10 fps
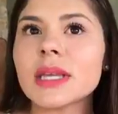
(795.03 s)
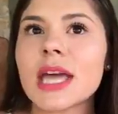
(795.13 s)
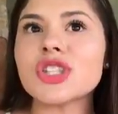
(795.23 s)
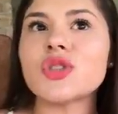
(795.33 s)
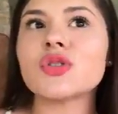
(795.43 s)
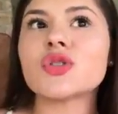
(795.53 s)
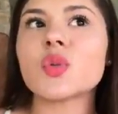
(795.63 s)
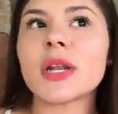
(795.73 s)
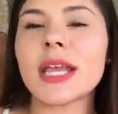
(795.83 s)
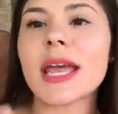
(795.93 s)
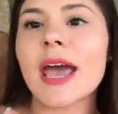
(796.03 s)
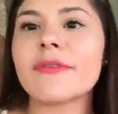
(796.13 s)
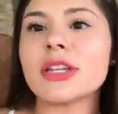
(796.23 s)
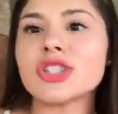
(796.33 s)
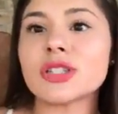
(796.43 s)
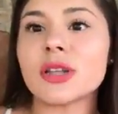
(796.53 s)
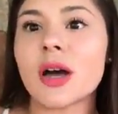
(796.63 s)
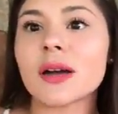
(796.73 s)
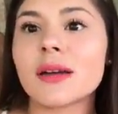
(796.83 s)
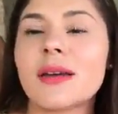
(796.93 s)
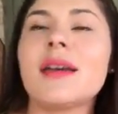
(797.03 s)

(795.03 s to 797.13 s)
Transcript: and she was 20.5 inches long.